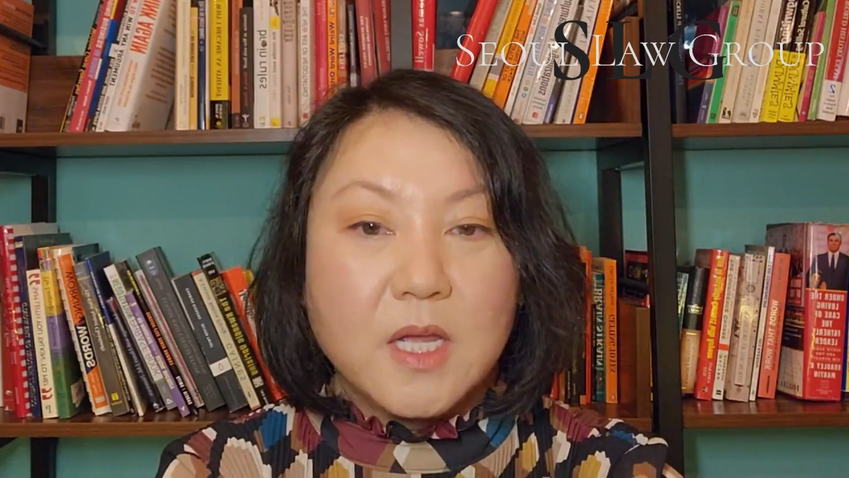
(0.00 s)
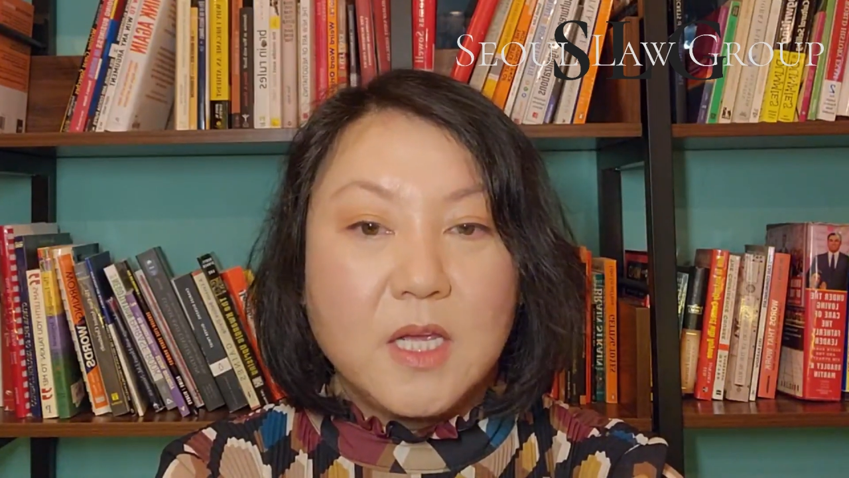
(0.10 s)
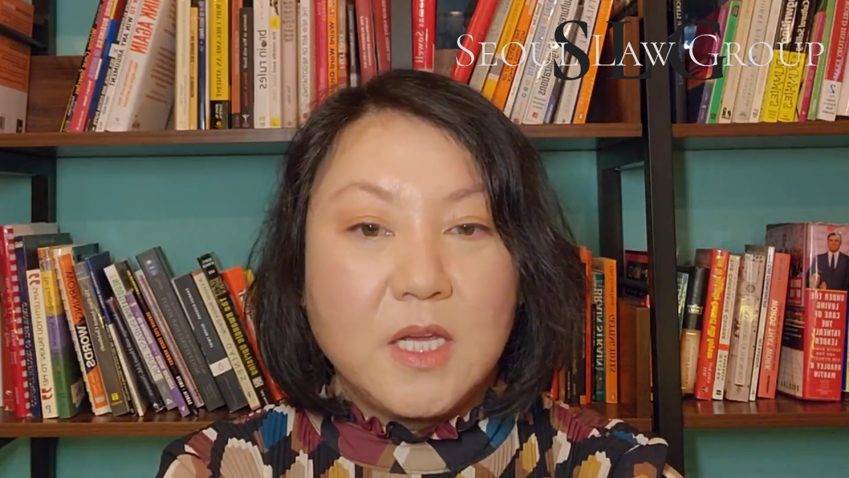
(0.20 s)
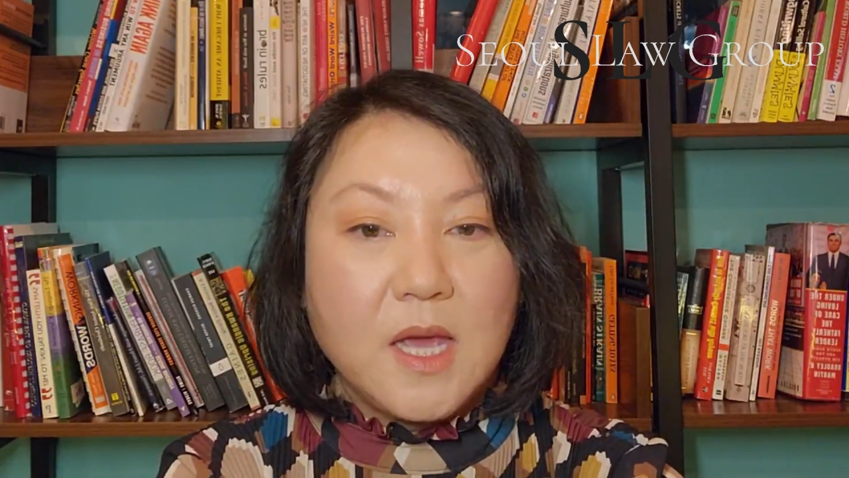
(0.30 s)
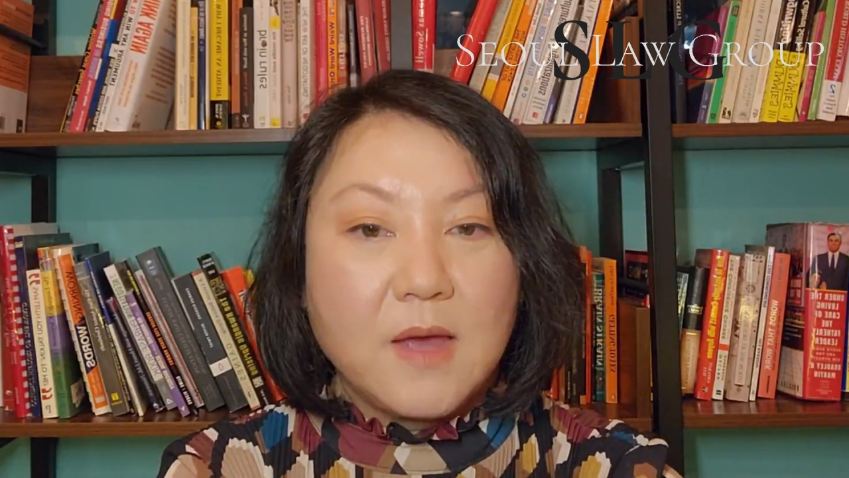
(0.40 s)

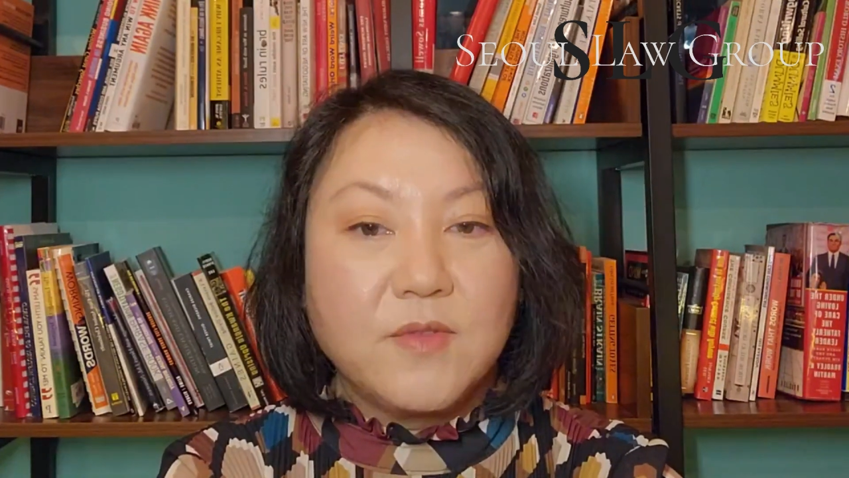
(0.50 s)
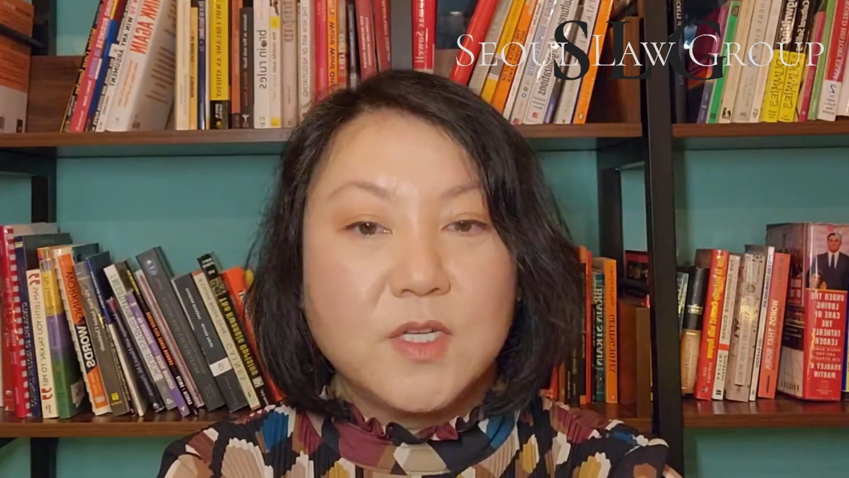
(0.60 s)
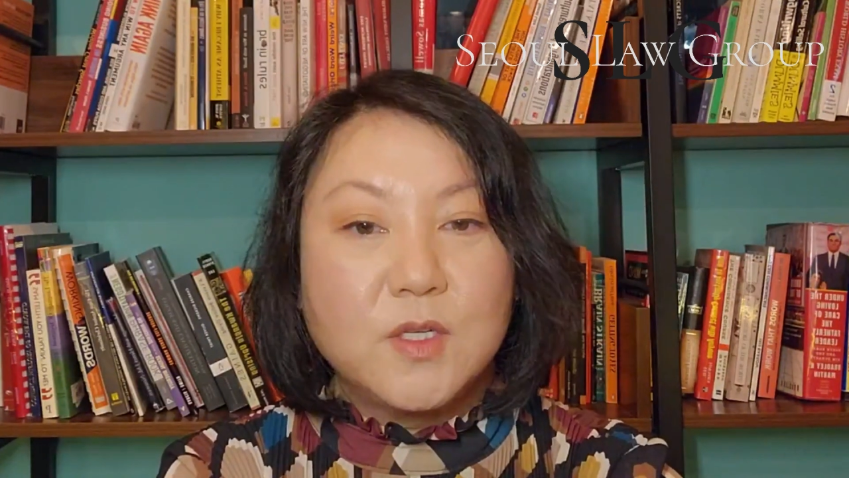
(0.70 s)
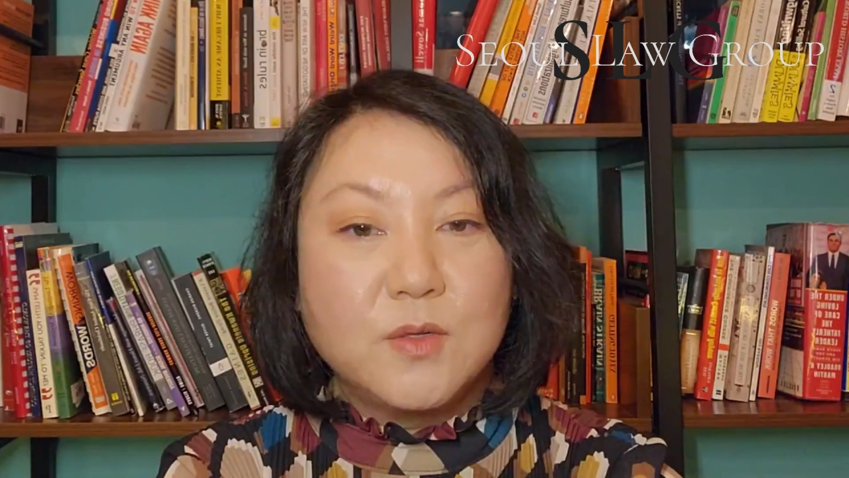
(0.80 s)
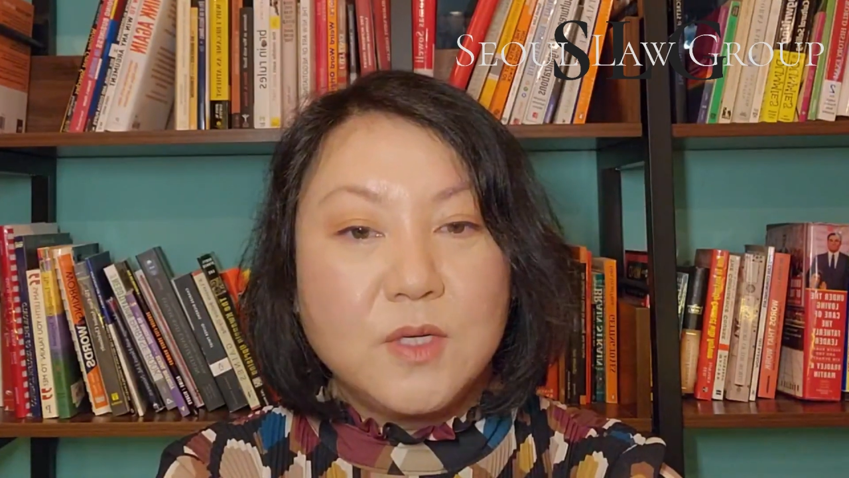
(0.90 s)
he had
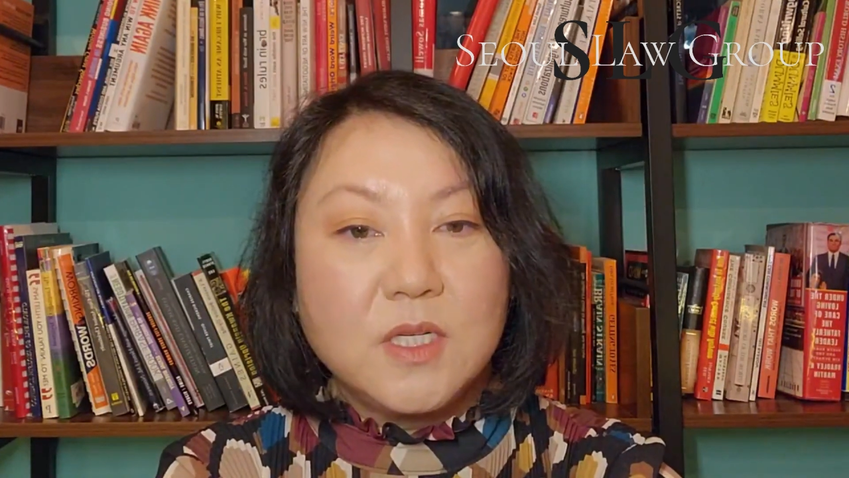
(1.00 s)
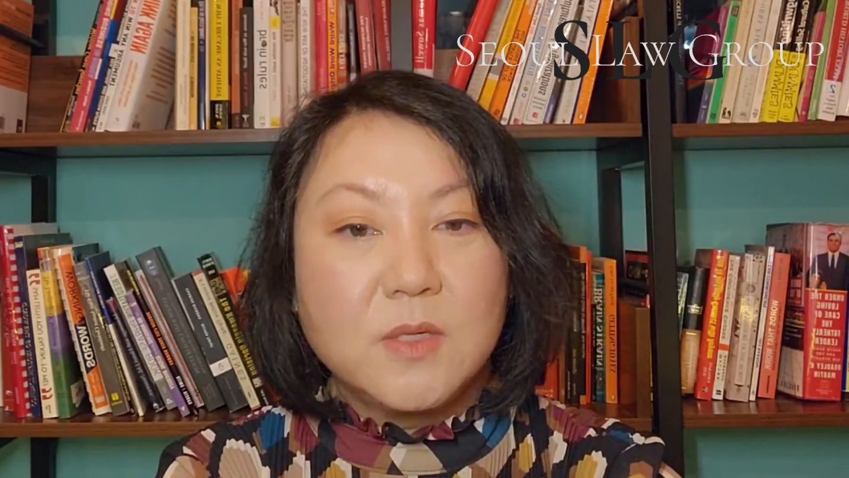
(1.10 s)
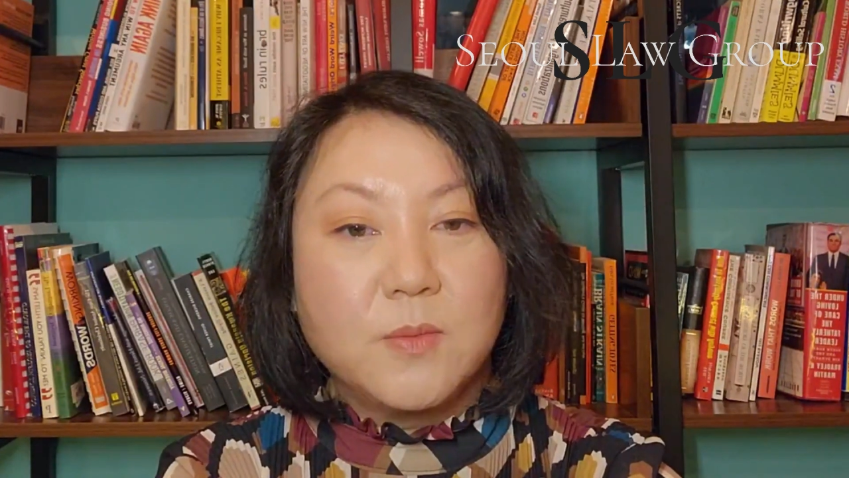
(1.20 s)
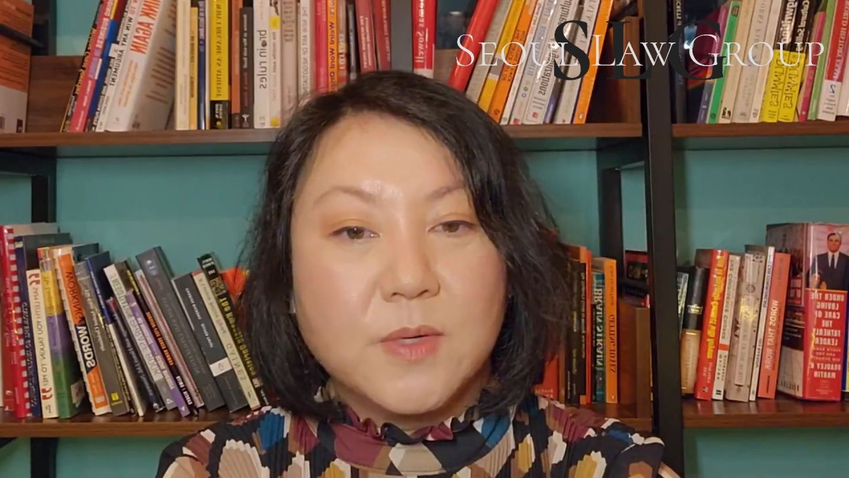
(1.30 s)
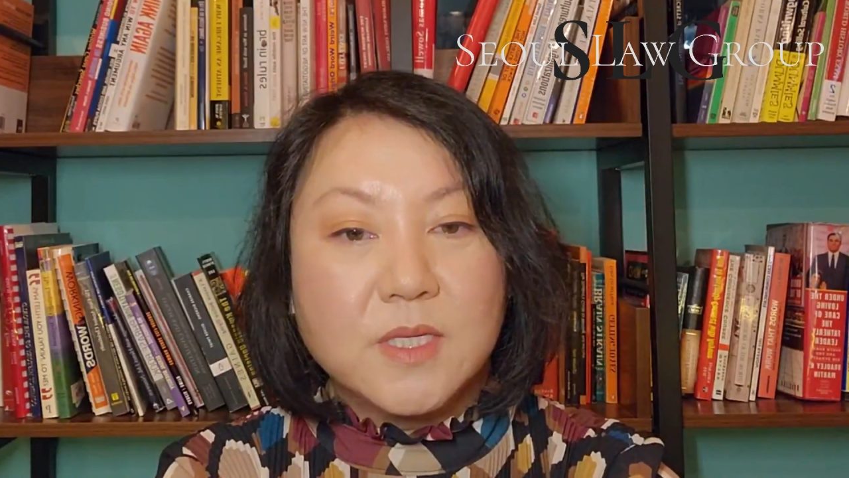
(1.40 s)
the duty
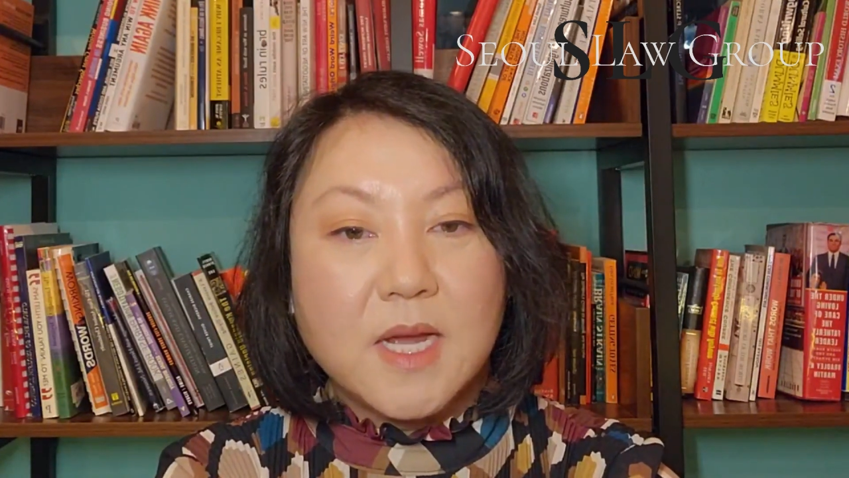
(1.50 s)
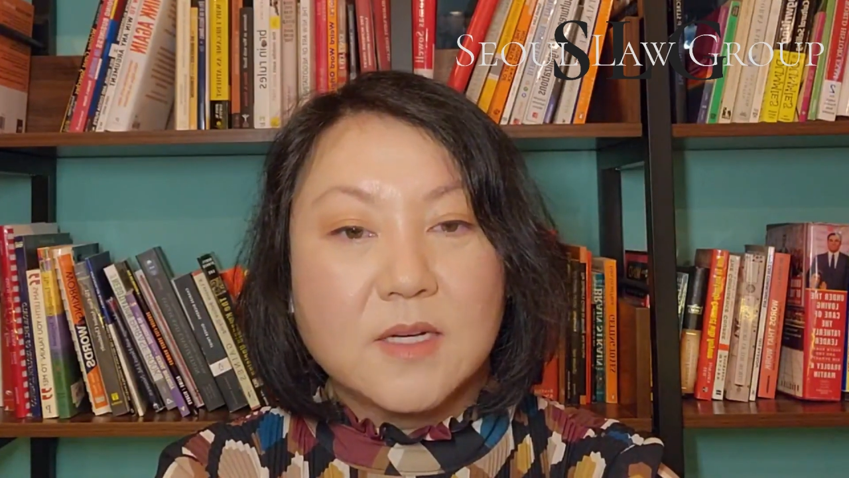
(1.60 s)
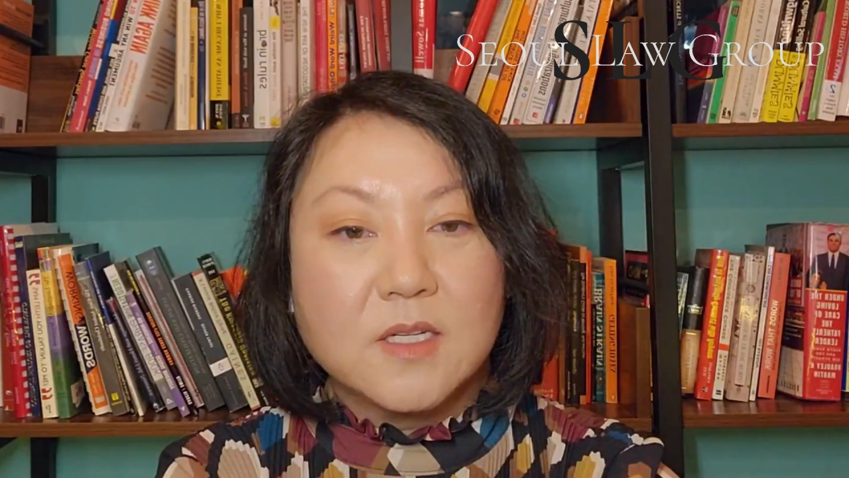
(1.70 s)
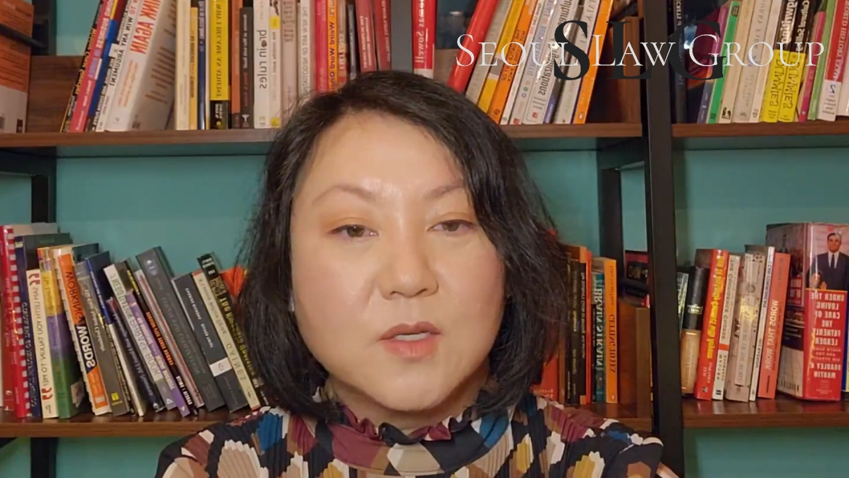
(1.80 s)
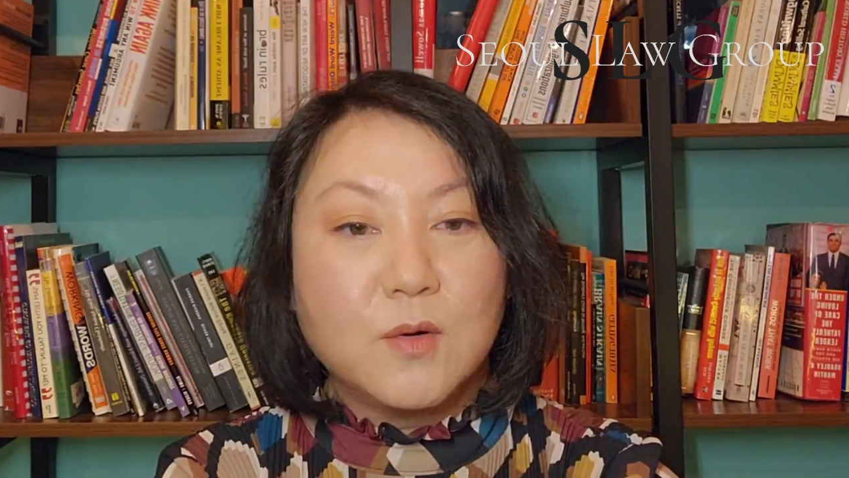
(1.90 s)
to
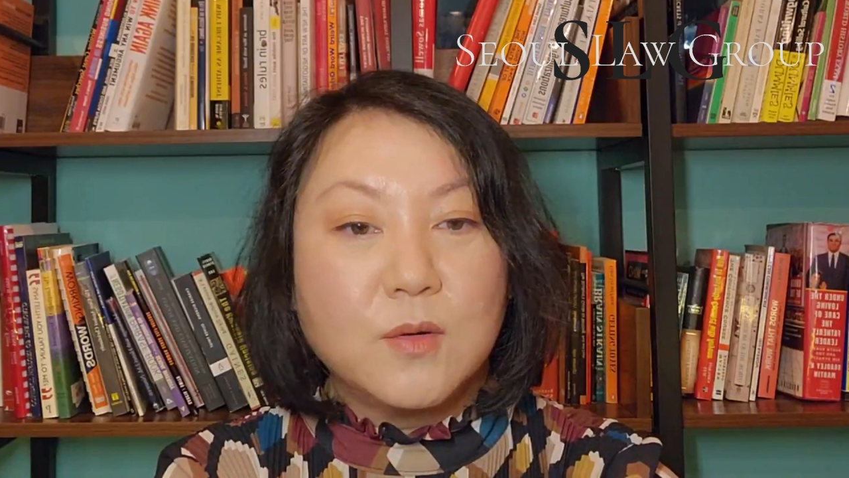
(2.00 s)
protect his